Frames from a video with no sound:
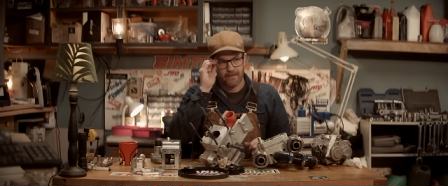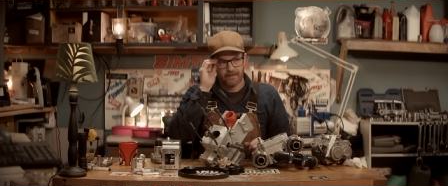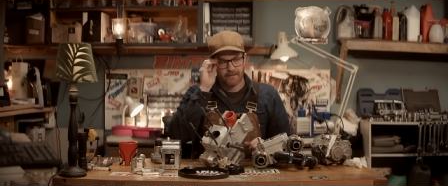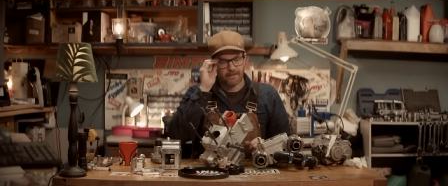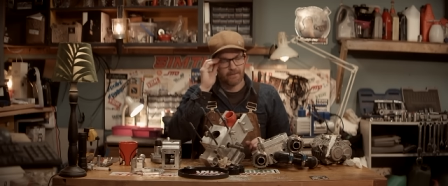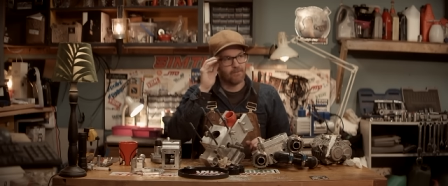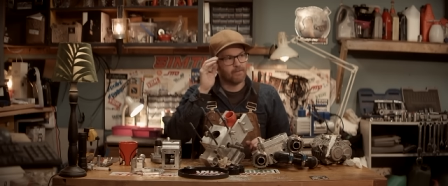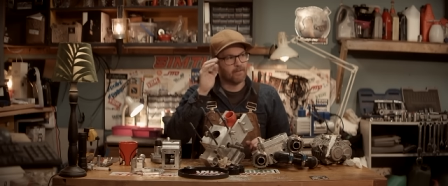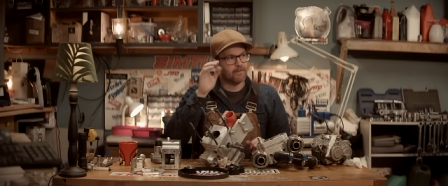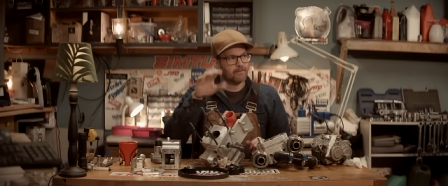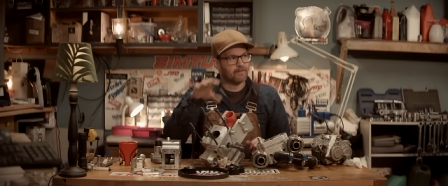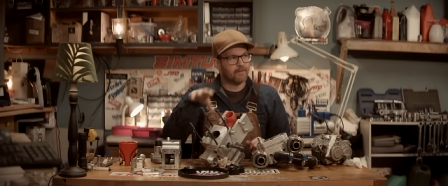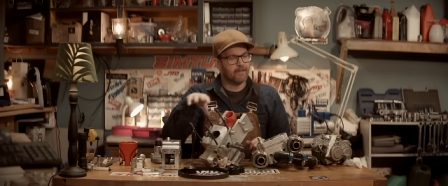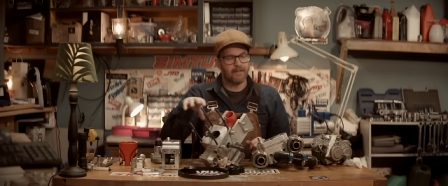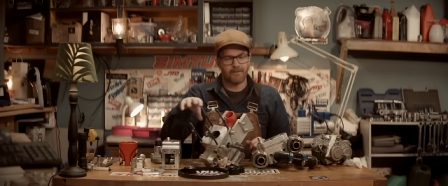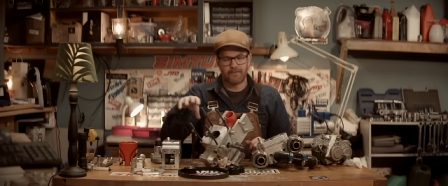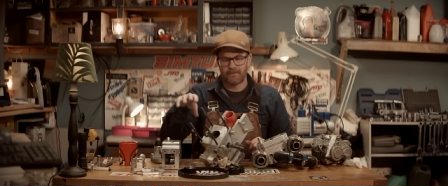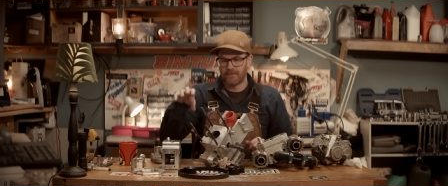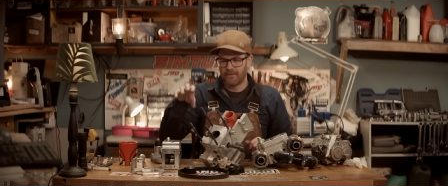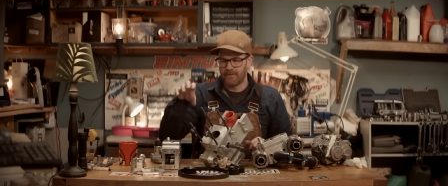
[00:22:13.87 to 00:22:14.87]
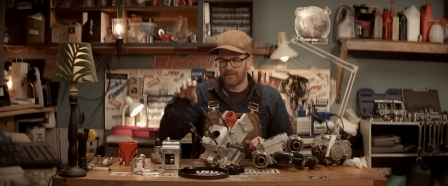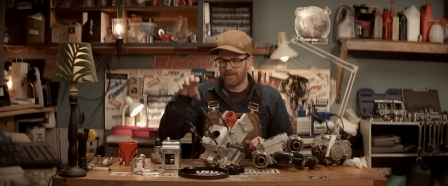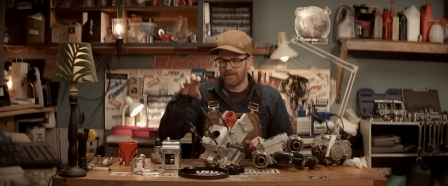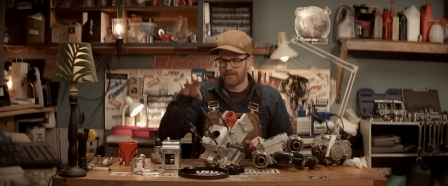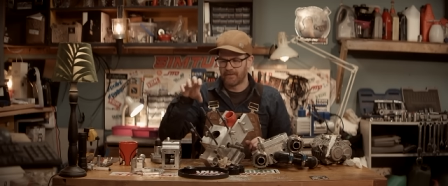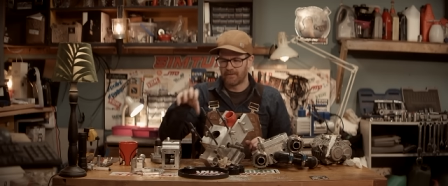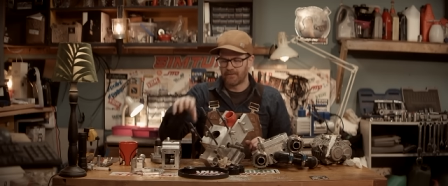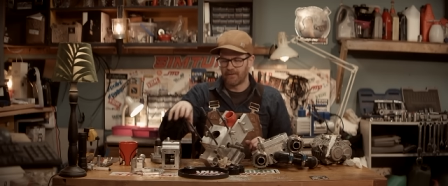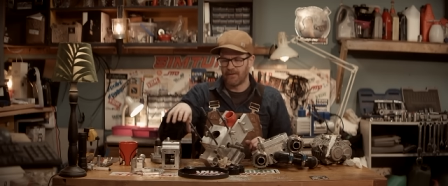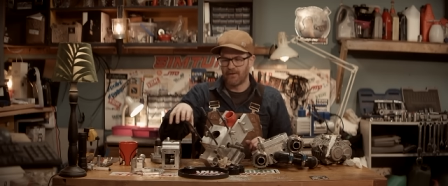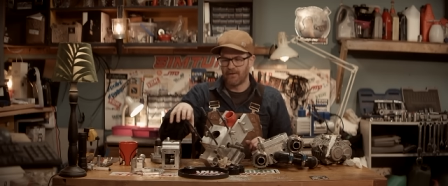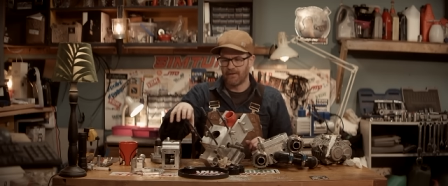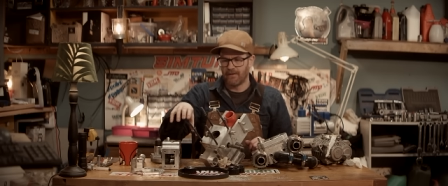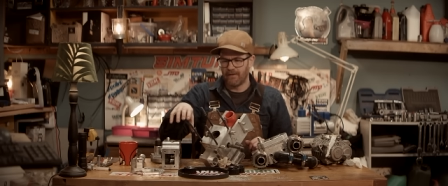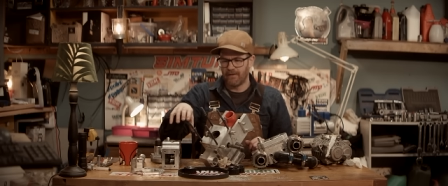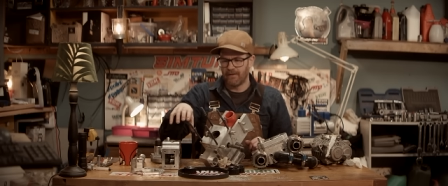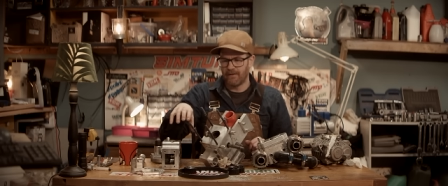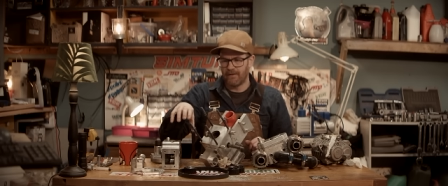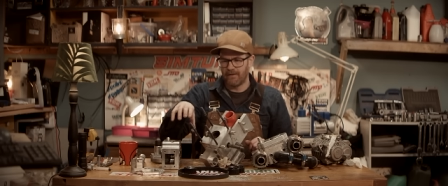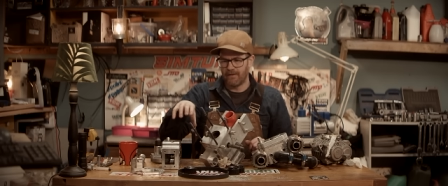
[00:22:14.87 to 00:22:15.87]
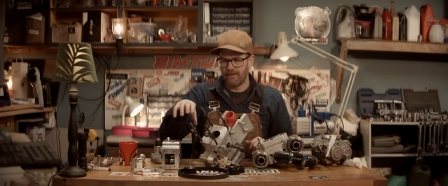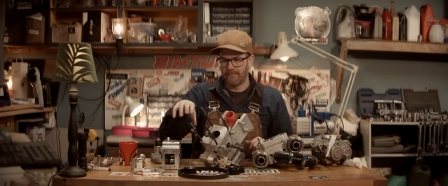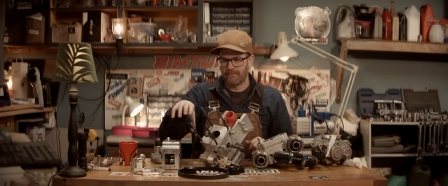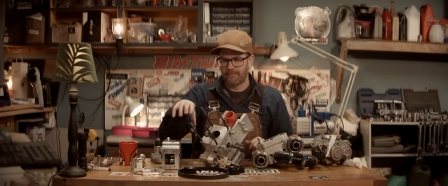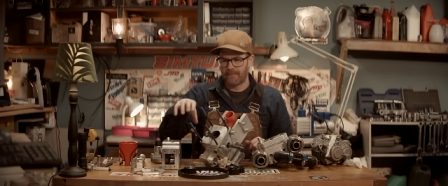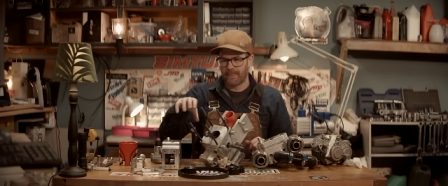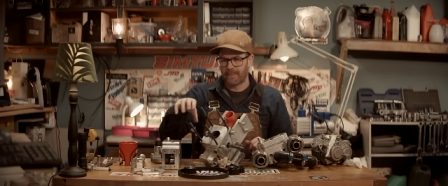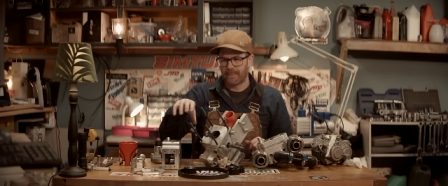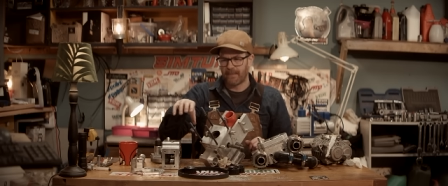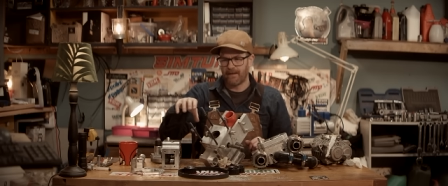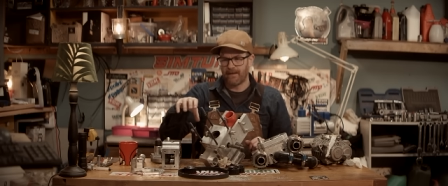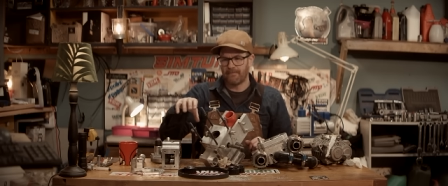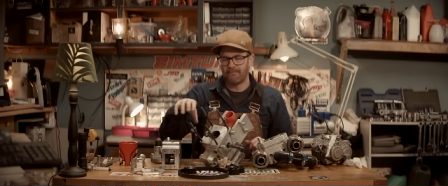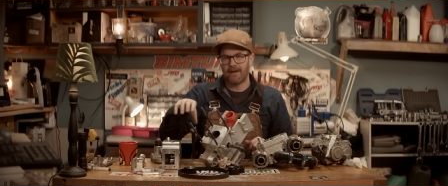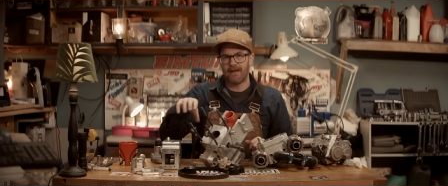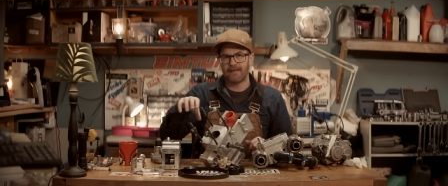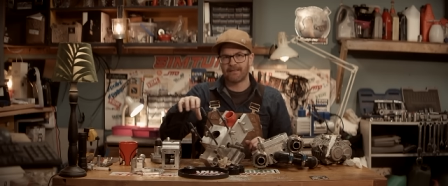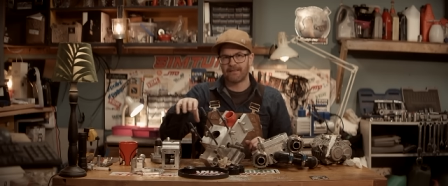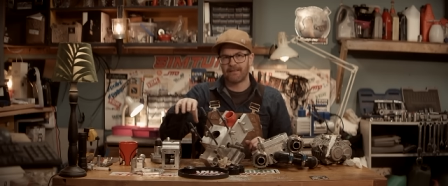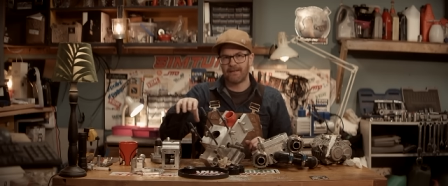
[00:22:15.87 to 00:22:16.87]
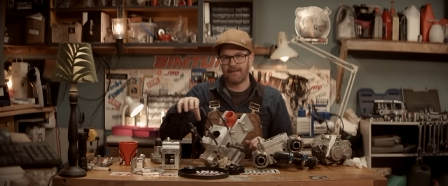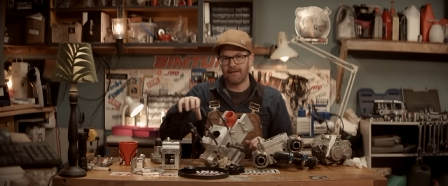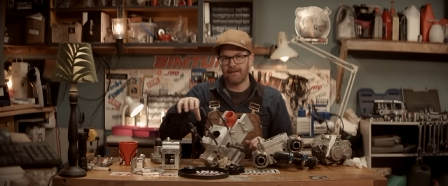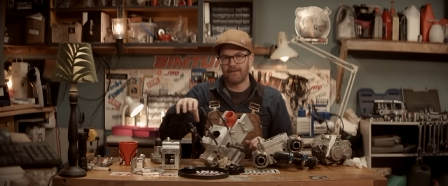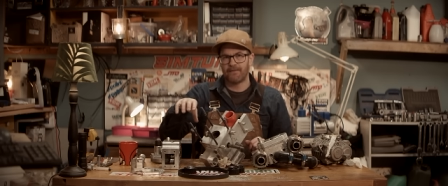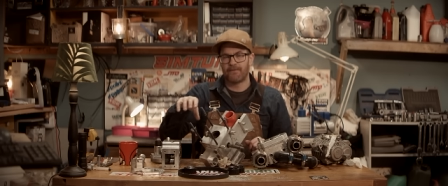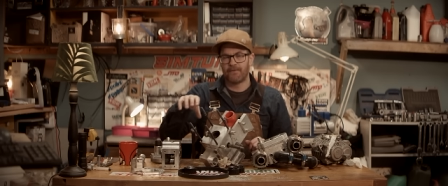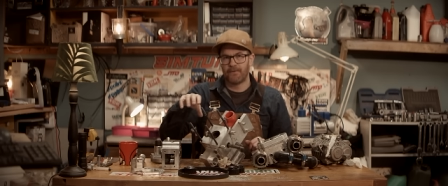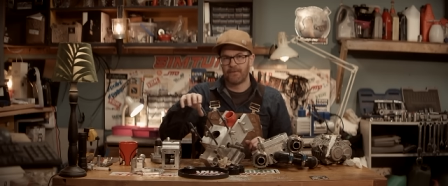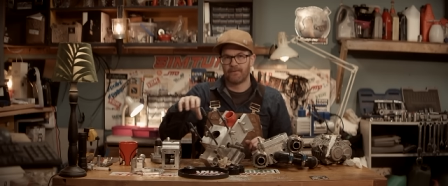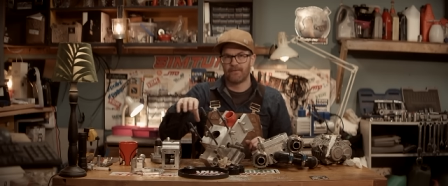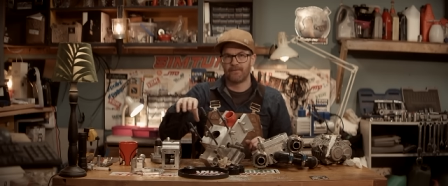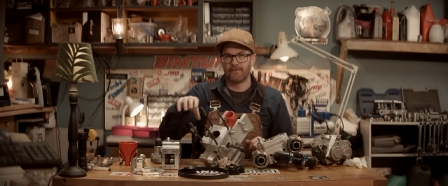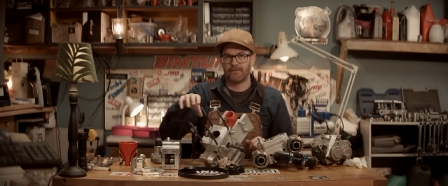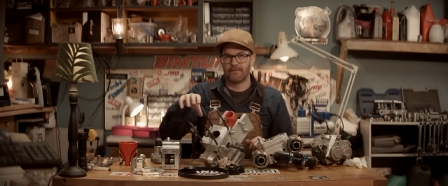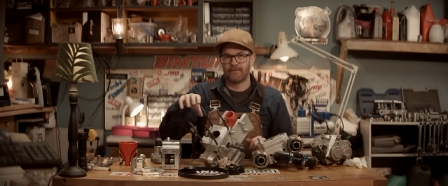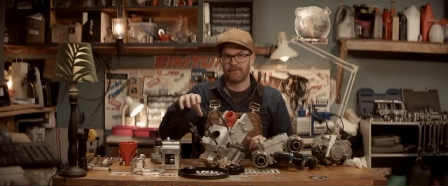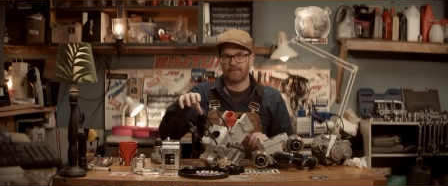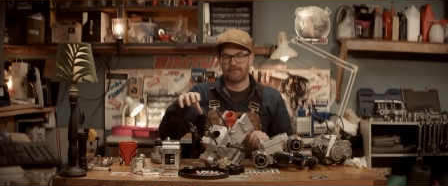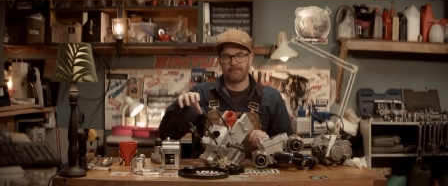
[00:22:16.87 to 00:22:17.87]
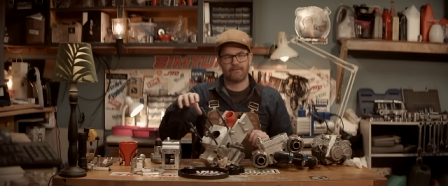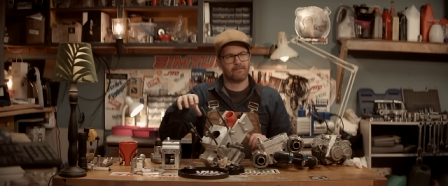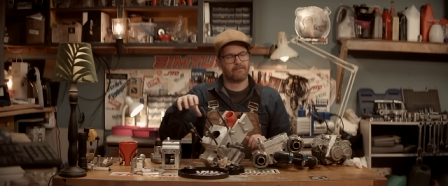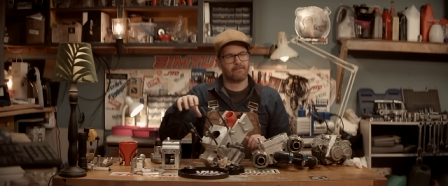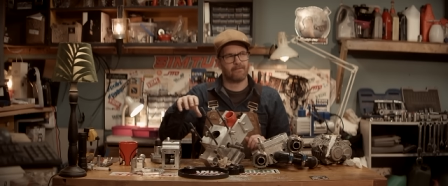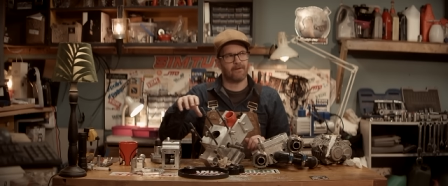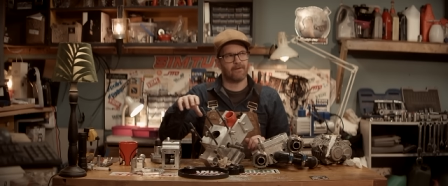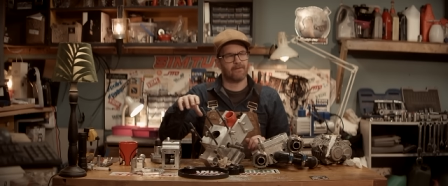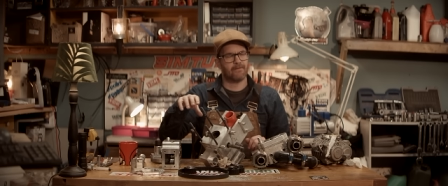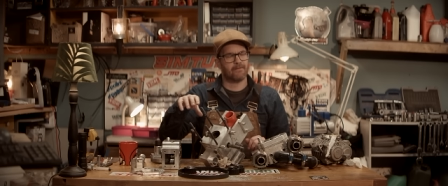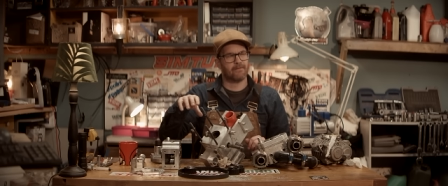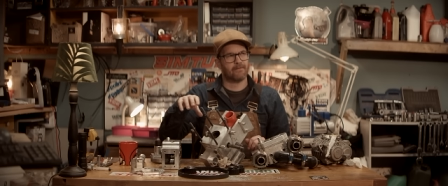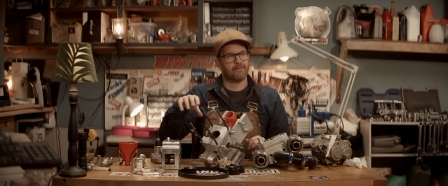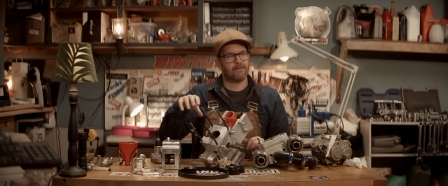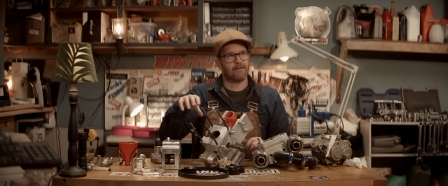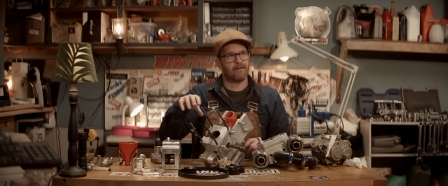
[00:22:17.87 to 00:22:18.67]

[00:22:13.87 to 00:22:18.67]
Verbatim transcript: So we'll need to install a, a mass air fuel, no,